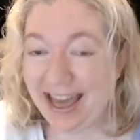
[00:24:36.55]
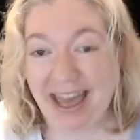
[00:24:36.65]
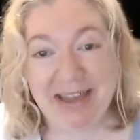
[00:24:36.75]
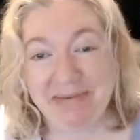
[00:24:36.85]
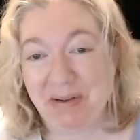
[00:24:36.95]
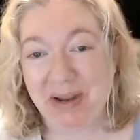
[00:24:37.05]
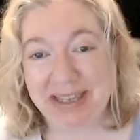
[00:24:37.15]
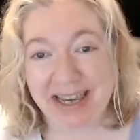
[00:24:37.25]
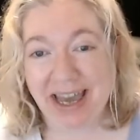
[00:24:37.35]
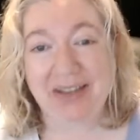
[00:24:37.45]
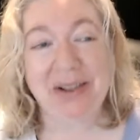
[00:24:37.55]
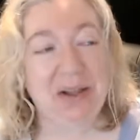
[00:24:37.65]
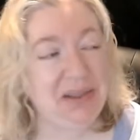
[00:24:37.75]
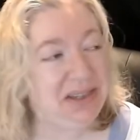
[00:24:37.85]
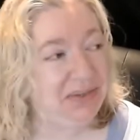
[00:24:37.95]
I have no idea how
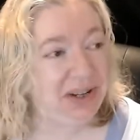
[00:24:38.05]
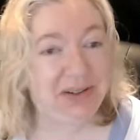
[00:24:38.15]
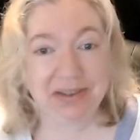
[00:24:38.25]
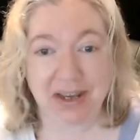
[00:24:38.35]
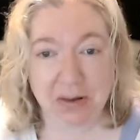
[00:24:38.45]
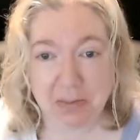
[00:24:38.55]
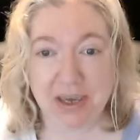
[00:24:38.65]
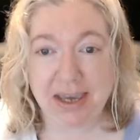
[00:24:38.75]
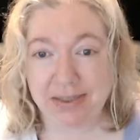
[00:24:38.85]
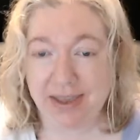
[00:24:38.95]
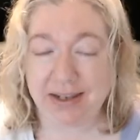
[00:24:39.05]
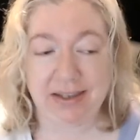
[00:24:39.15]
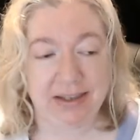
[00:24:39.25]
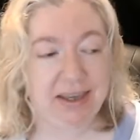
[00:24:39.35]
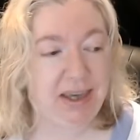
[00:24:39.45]
long this video is going to be at the end of
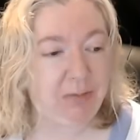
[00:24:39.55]
the day.